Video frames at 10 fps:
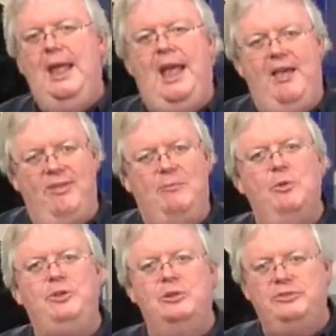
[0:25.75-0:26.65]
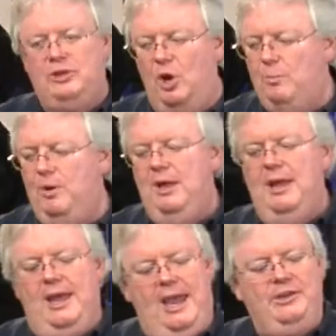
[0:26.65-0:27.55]
And then with your scope
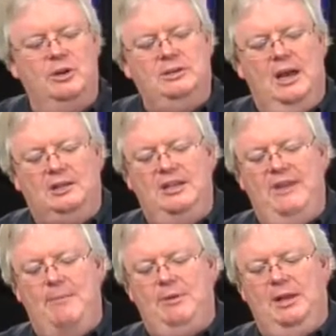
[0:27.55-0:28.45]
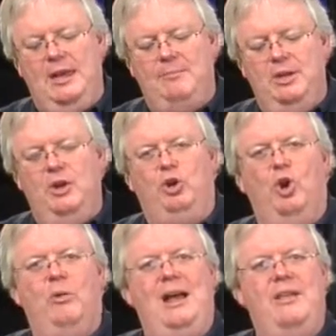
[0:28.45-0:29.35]
and your inductive amp clamp,
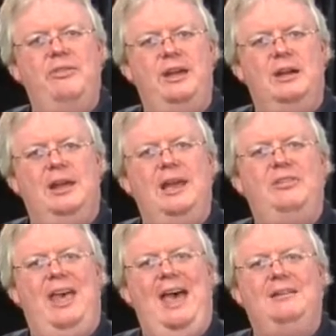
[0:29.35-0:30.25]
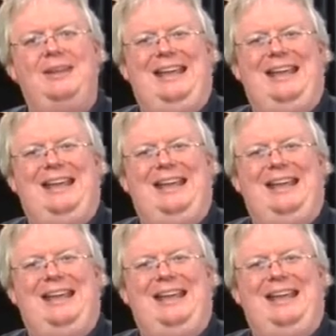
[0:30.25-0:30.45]
go around there like that.